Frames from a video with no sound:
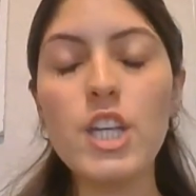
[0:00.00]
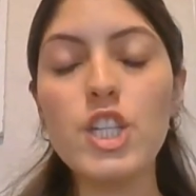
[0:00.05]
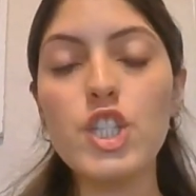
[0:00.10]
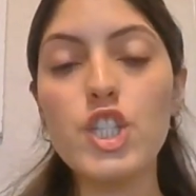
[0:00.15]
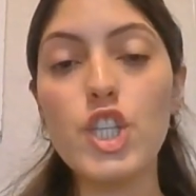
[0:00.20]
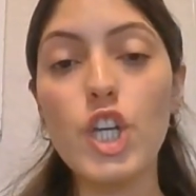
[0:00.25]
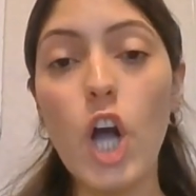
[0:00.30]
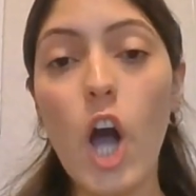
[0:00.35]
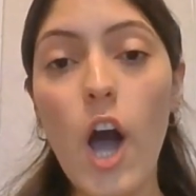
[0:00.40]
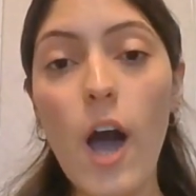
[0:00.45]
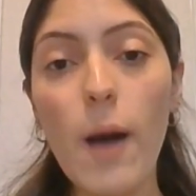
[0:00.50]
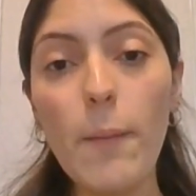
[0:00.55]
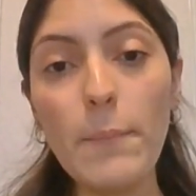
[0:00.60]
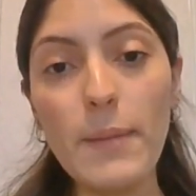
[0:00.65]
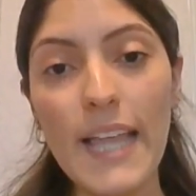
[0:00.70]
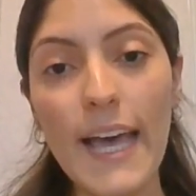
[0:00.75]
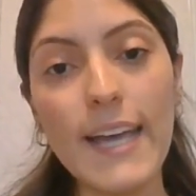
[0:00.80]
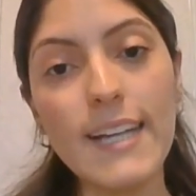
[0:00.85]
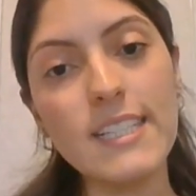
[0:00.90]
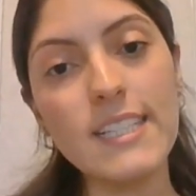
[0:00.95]
to
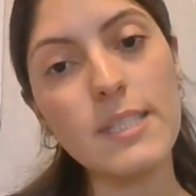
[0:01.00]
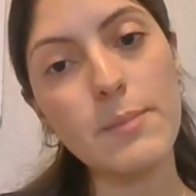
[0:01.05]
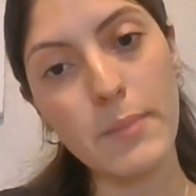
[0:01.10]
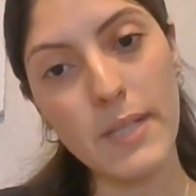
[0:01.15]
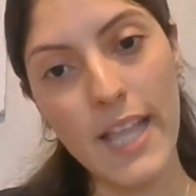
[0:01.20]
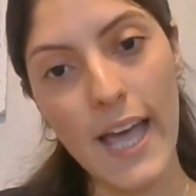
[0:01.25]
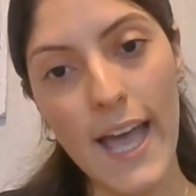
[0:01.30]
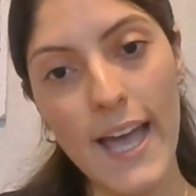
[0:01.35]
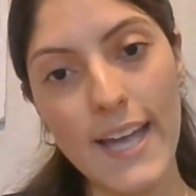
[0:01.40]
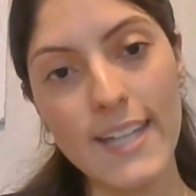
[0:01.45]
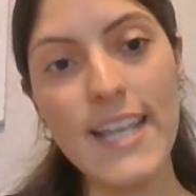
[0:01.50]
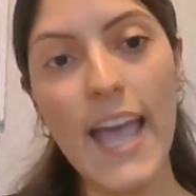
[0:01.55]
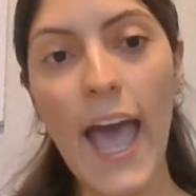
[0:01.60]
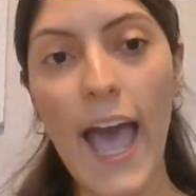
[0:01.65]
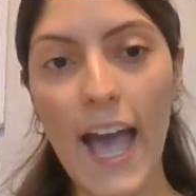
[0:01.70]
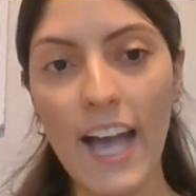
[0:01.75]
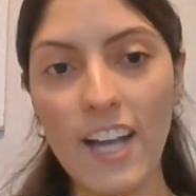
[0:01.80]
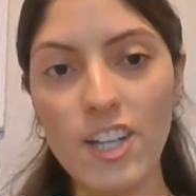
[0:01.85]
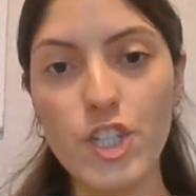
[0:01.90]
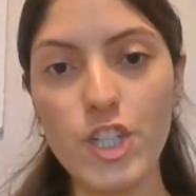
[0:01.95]
complex planned
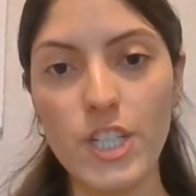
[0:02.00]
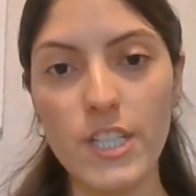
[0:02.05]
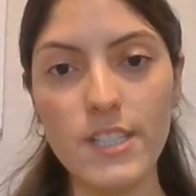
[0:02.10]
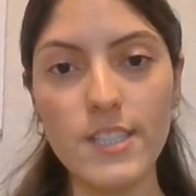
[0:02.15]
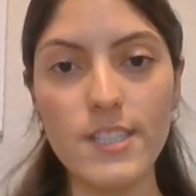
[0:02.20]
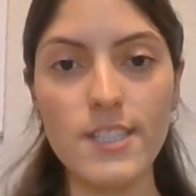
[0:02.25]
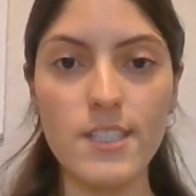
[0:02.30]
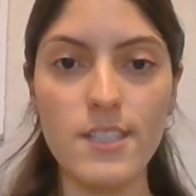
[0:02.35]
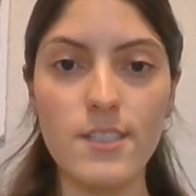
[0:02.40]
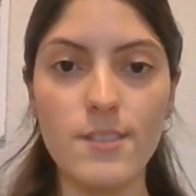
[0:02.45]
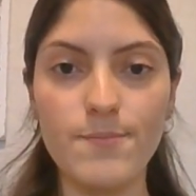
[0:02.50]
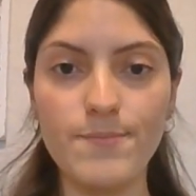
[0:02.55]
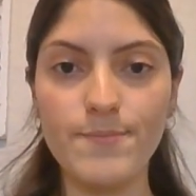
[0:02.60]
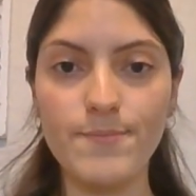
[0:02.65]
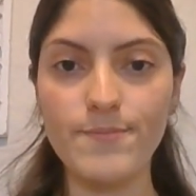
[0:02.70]
actions.